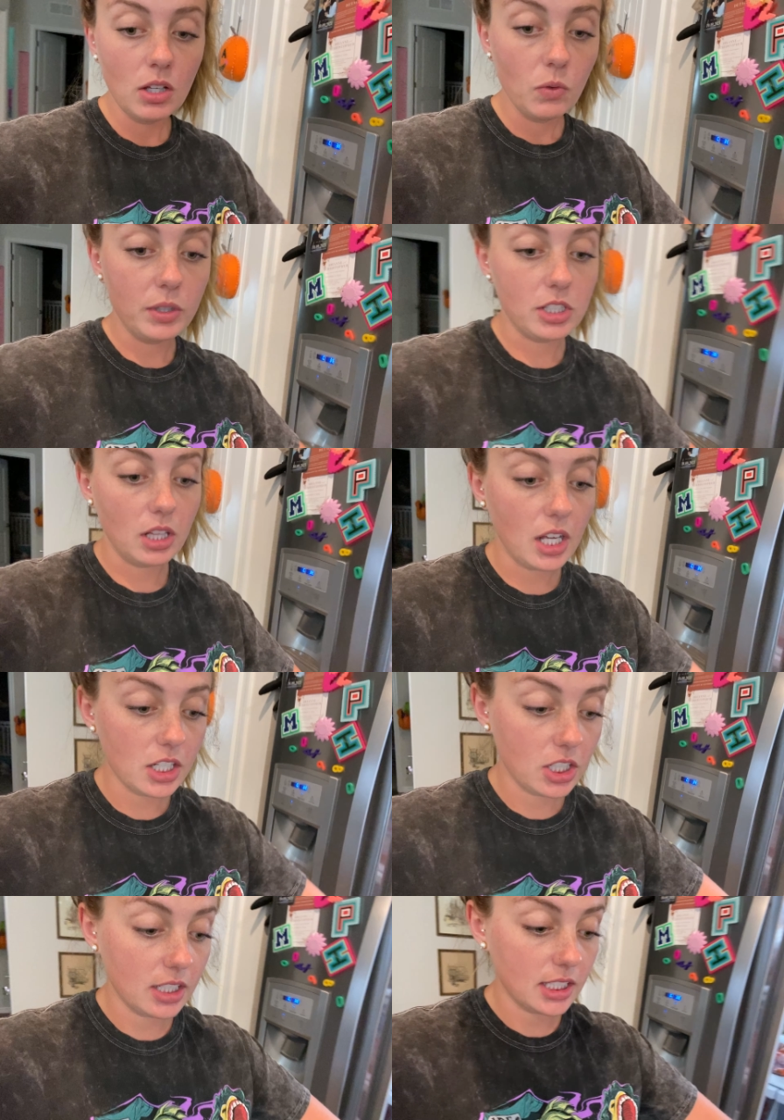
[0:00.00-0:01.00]
which
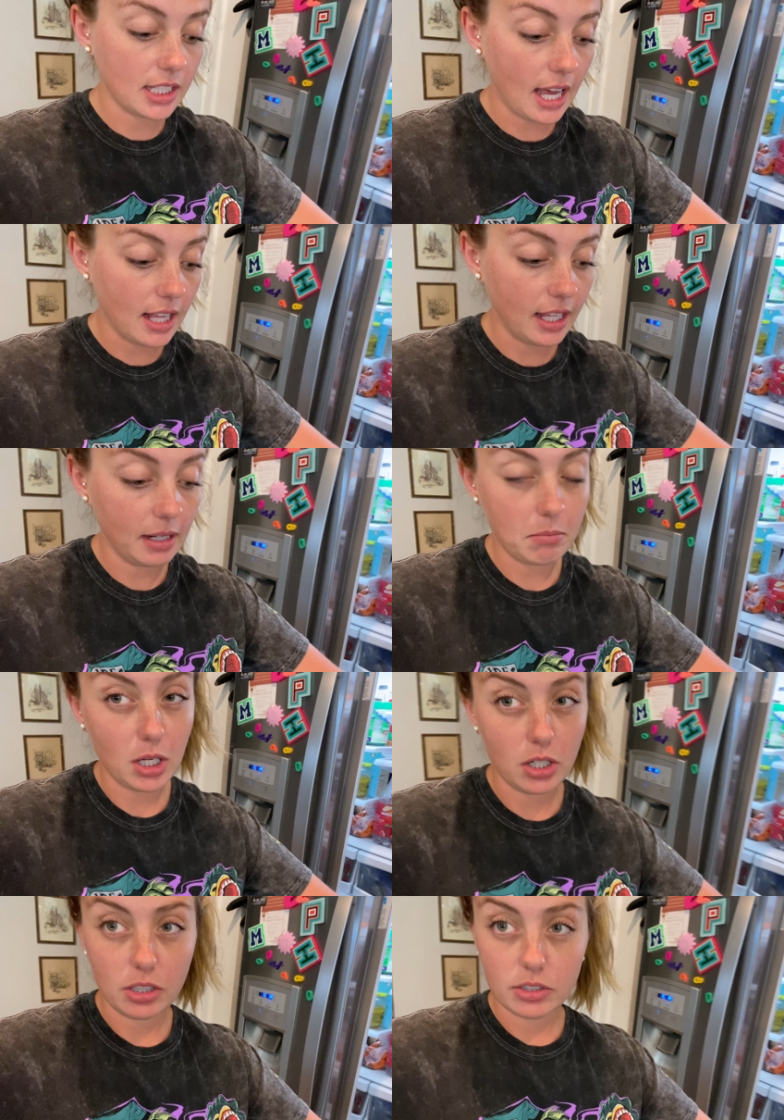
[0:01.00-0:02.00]
Lush is at like
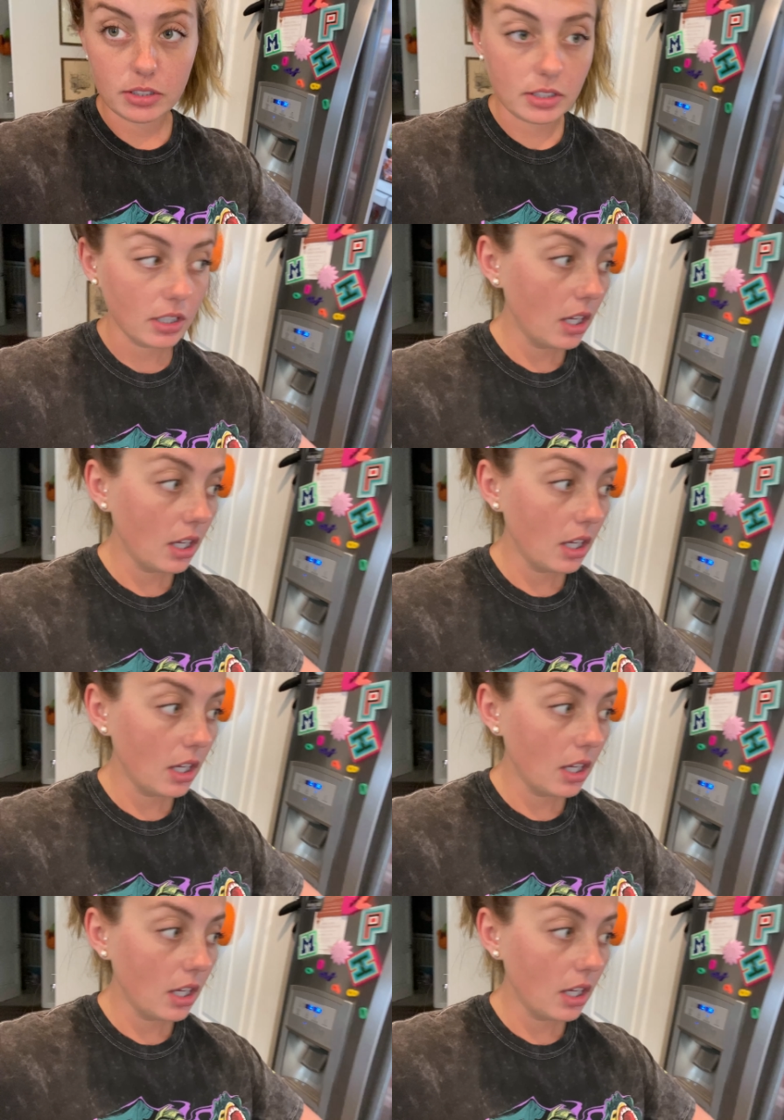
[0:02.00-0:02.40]
malls.